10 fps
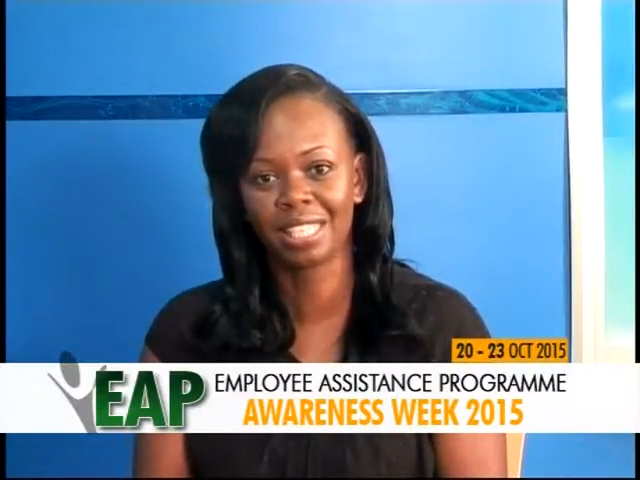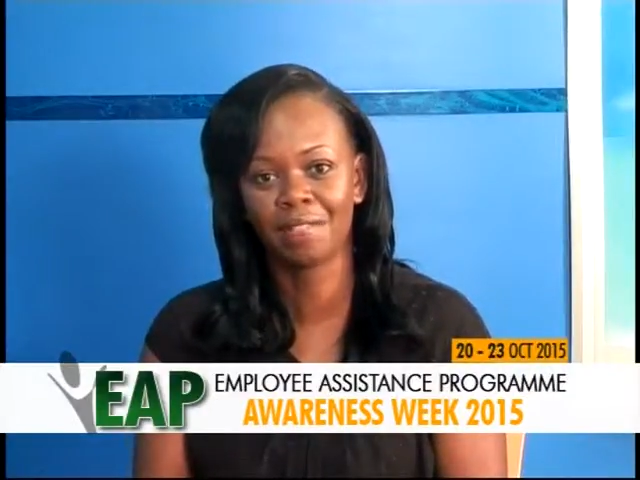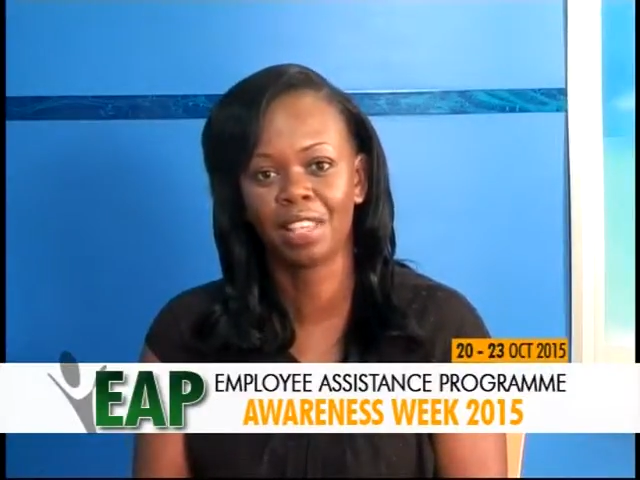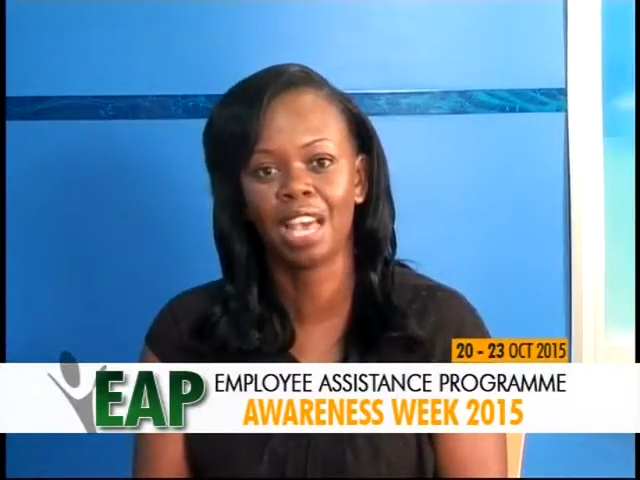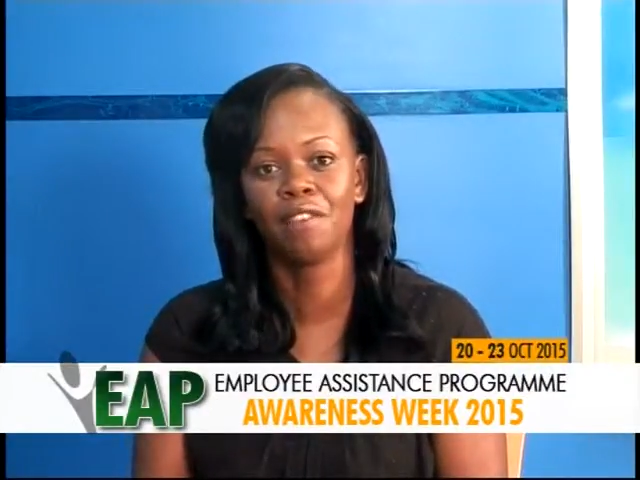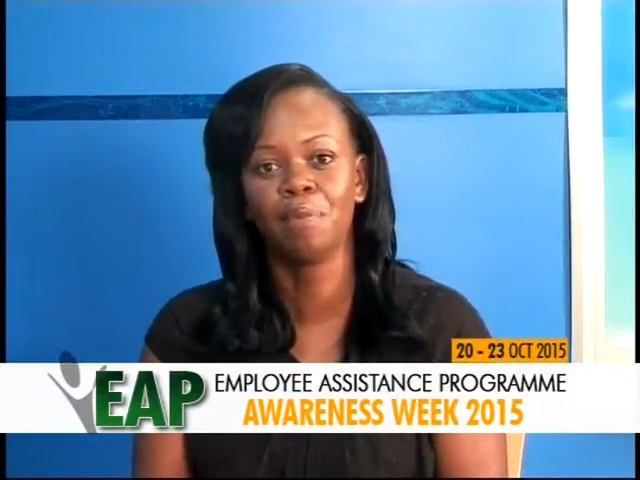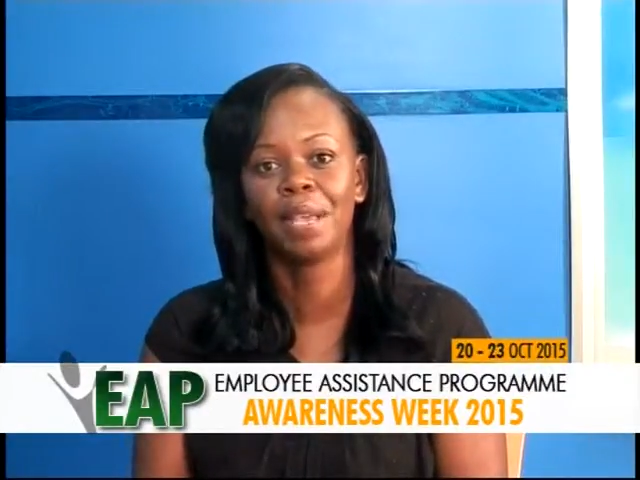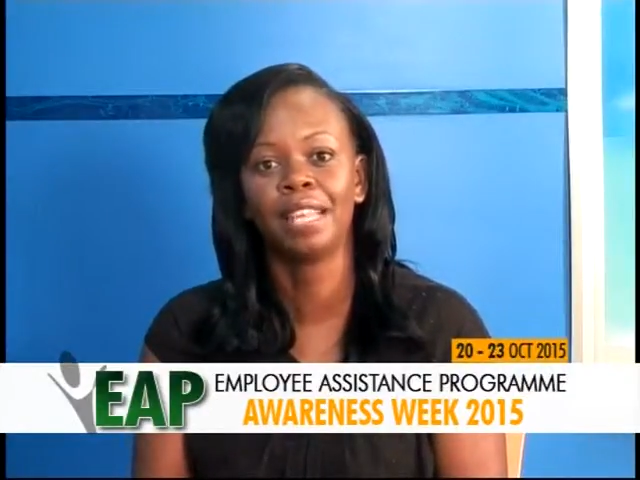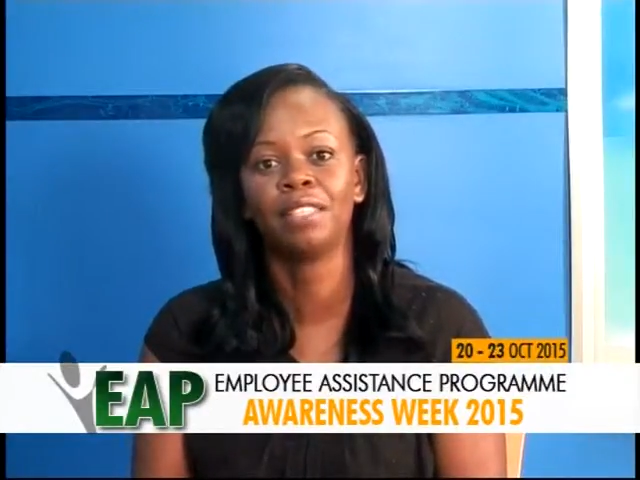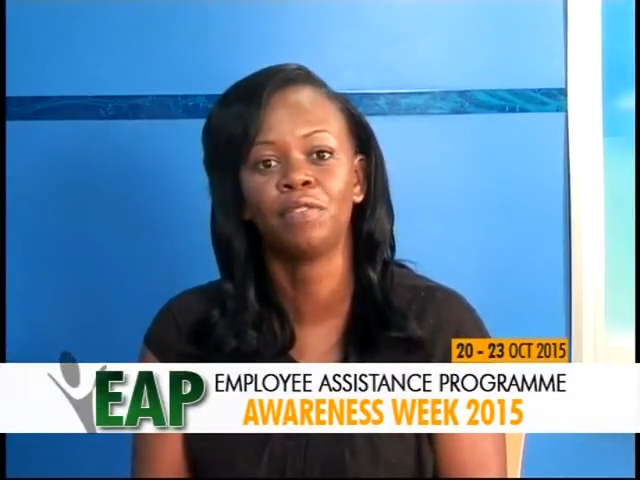of the
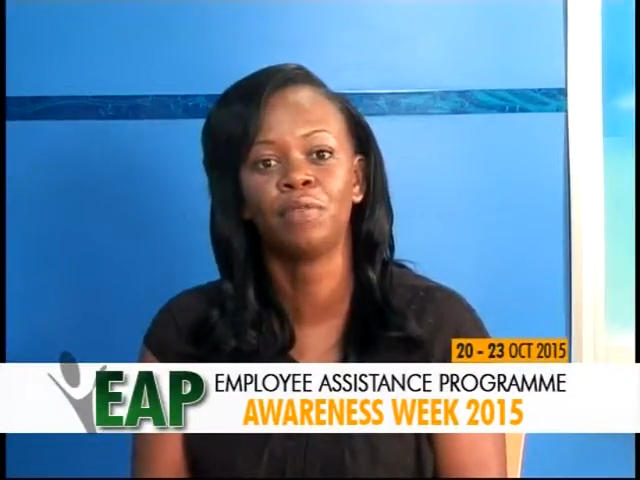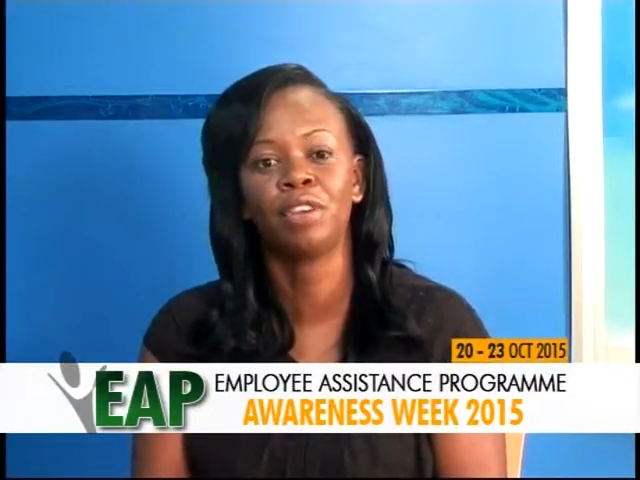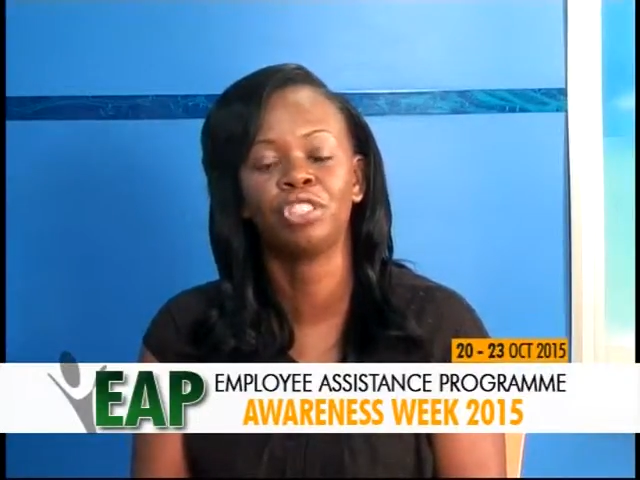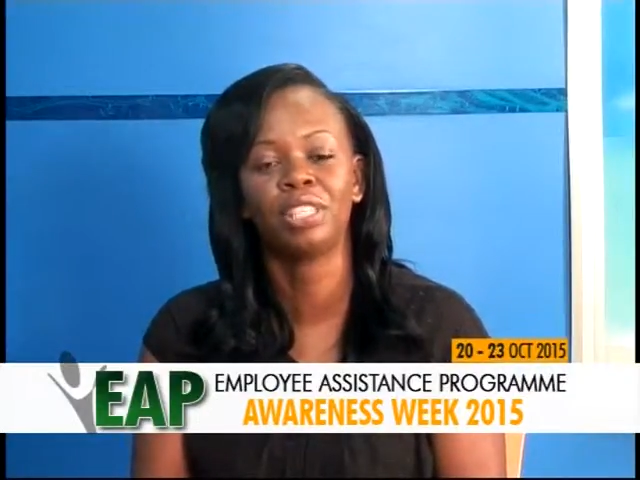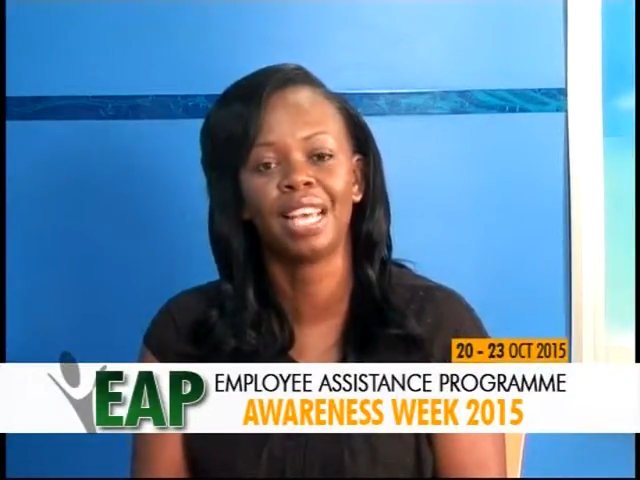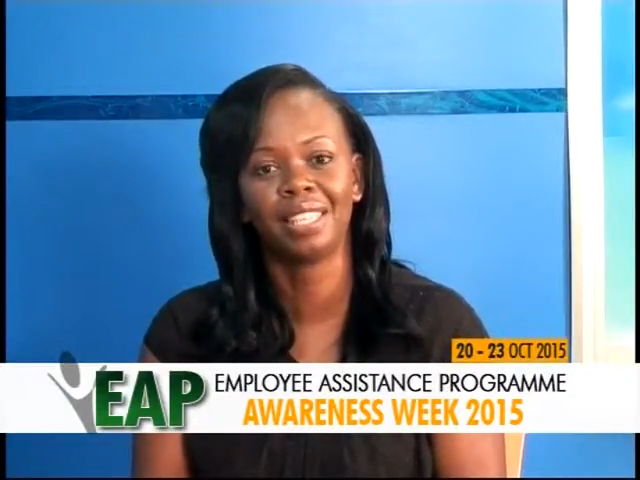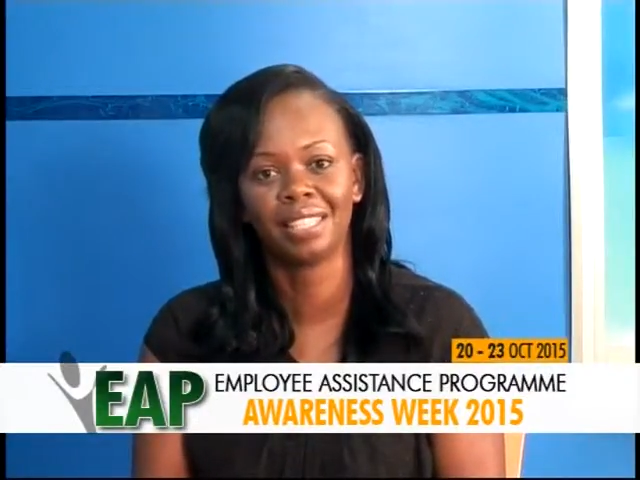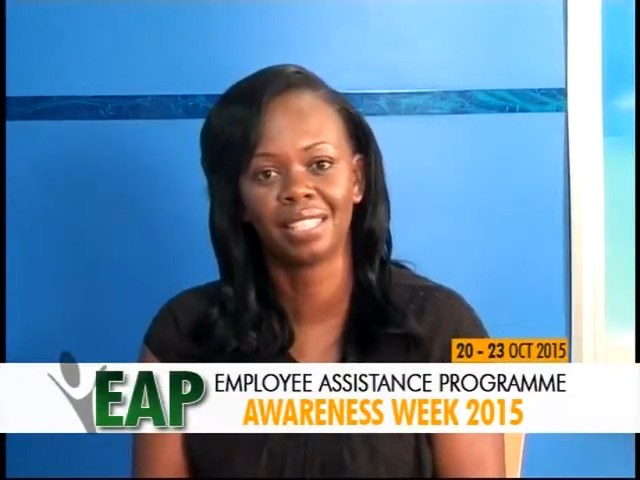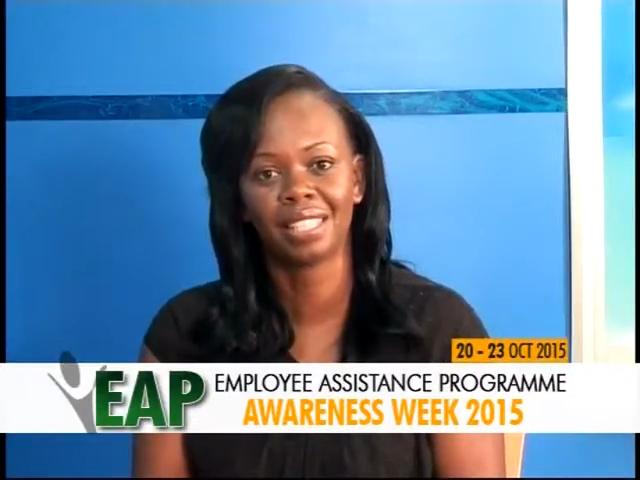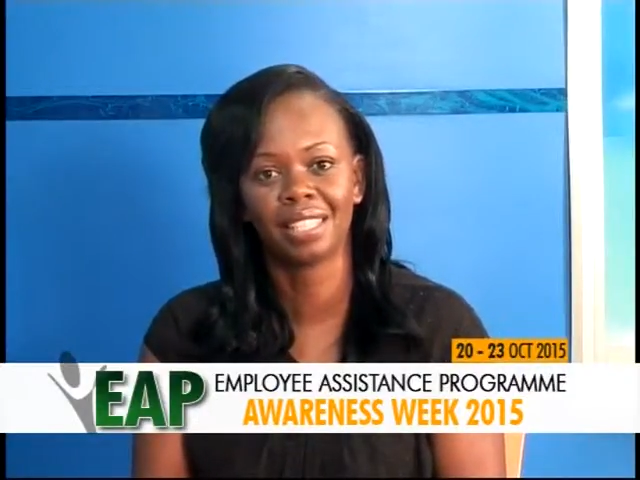Government of the Virgin Islands.